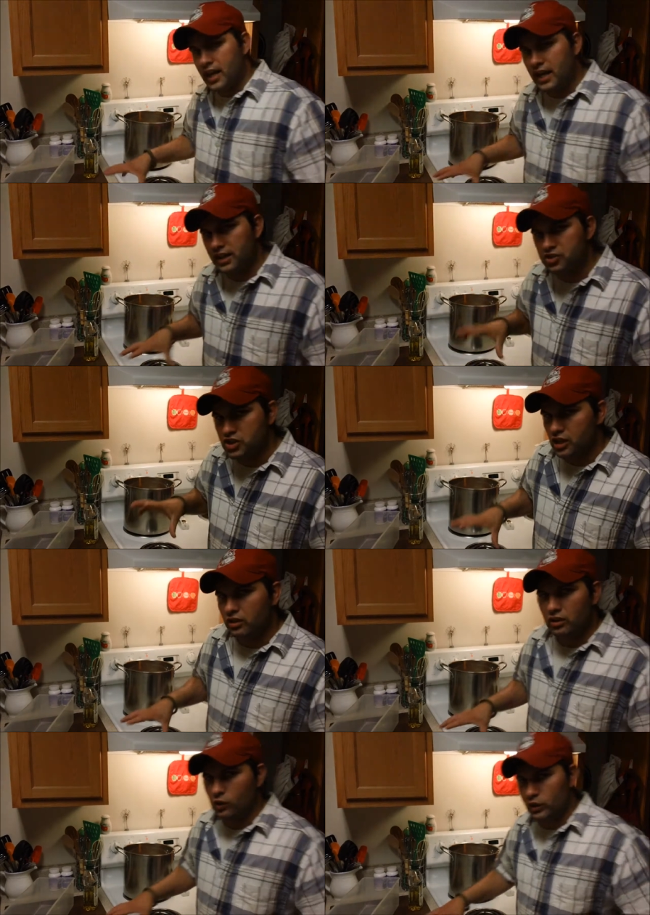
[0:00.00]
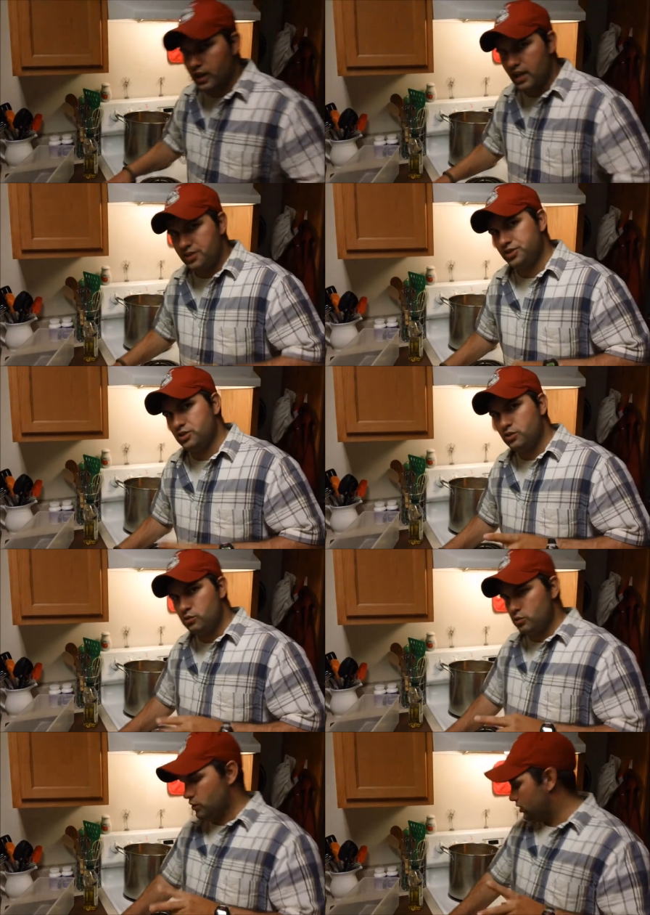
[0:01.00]
hand, gel only has
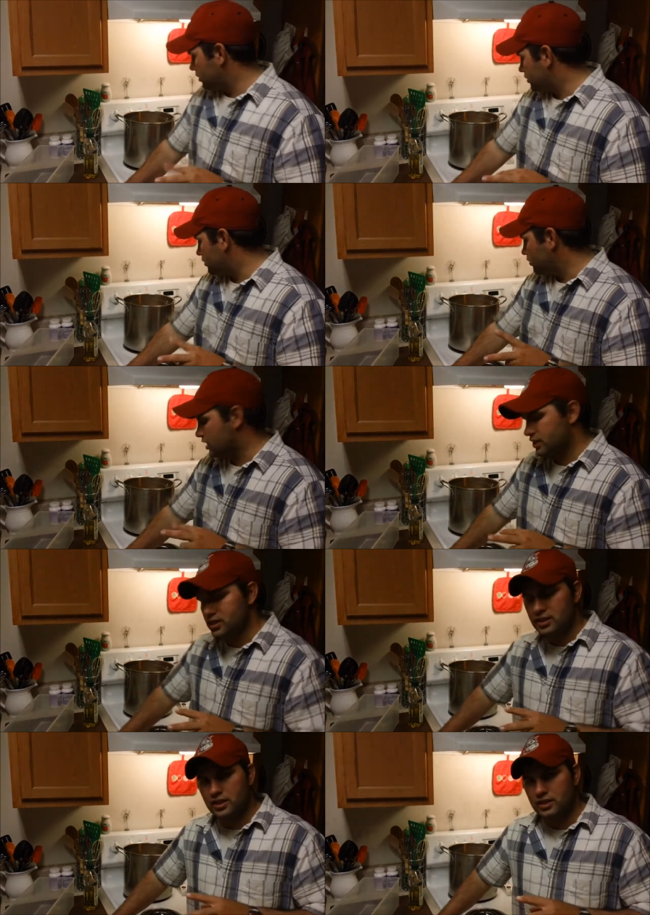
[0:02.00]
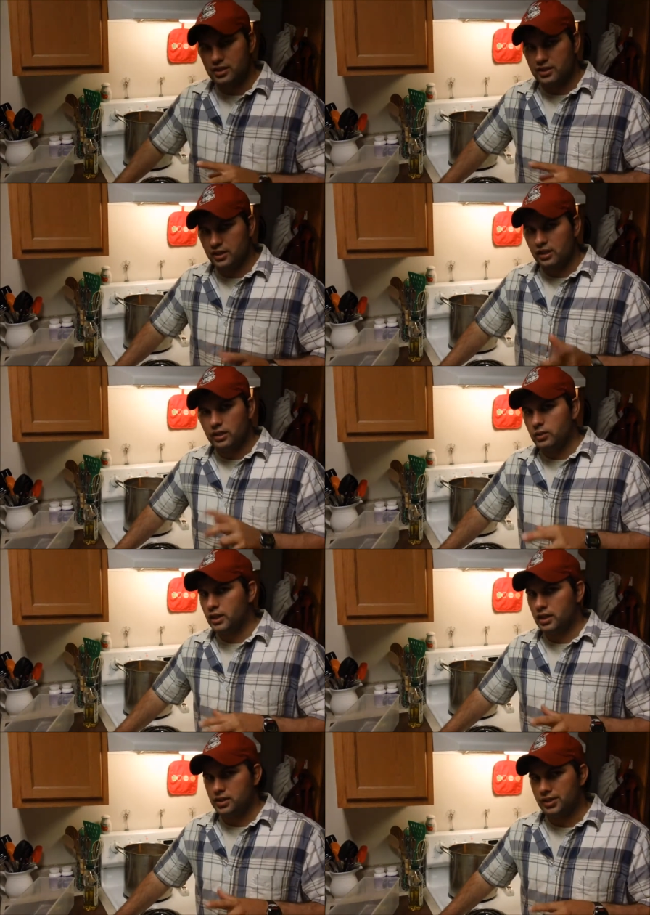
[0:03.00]
two two consistencies, a liquid
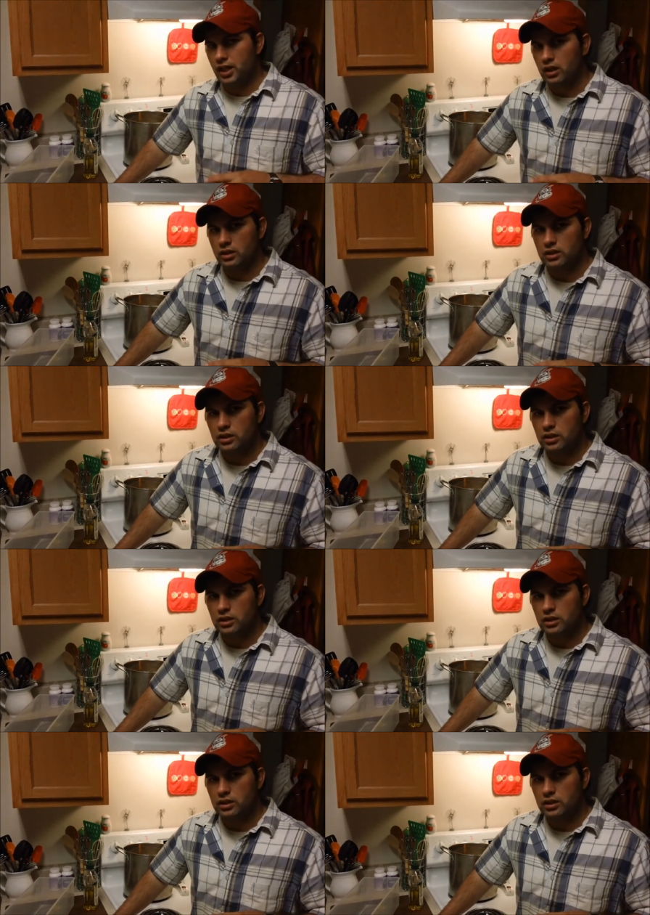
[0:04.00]
and a solid.